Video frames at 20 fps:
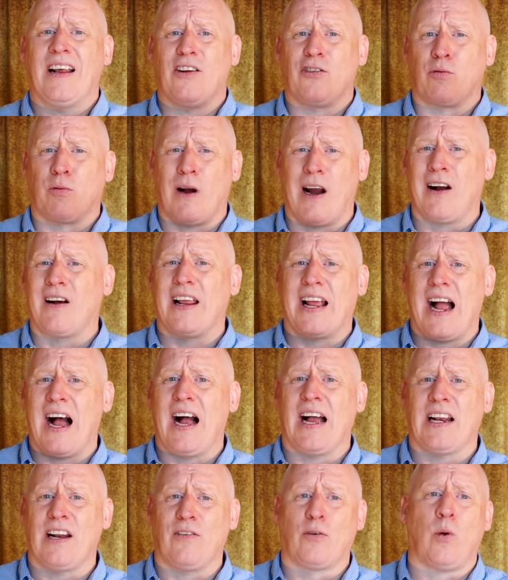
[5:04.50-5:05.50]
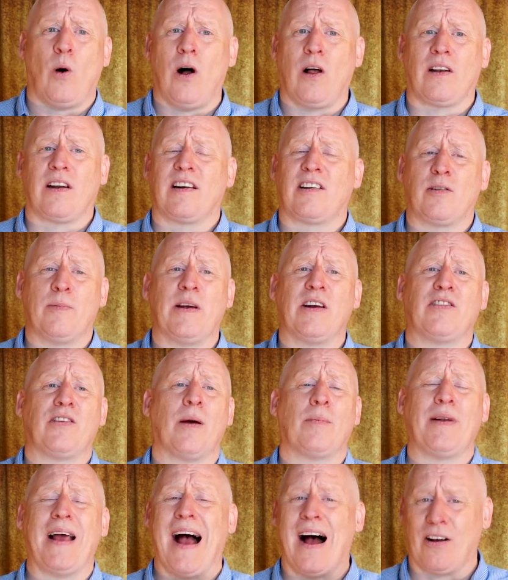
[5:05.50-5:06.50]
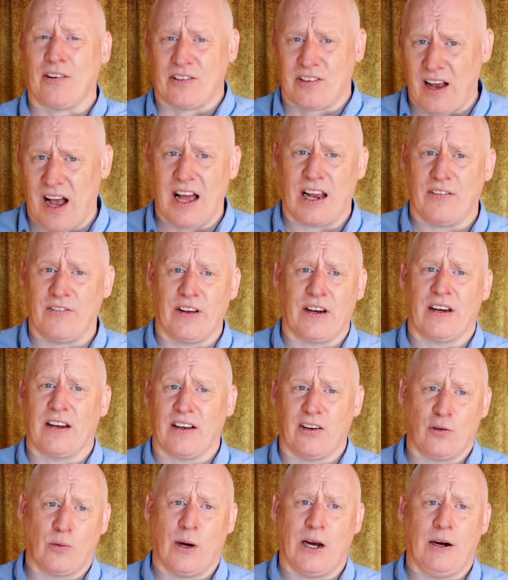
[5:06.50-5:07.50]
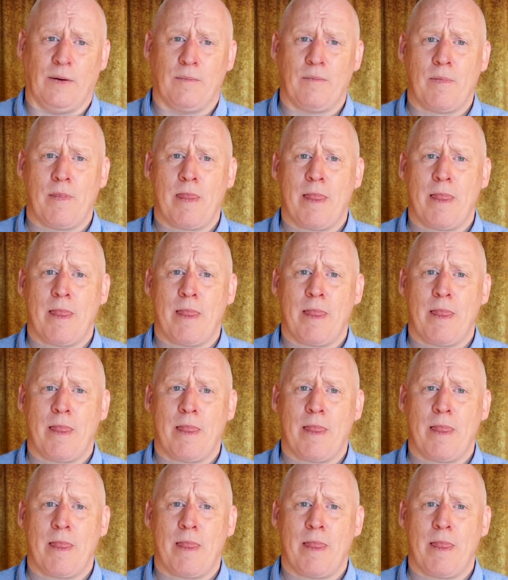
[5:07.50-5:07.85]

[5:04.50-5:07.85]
is rarely high enough quality to be shipped outside of Italy as well.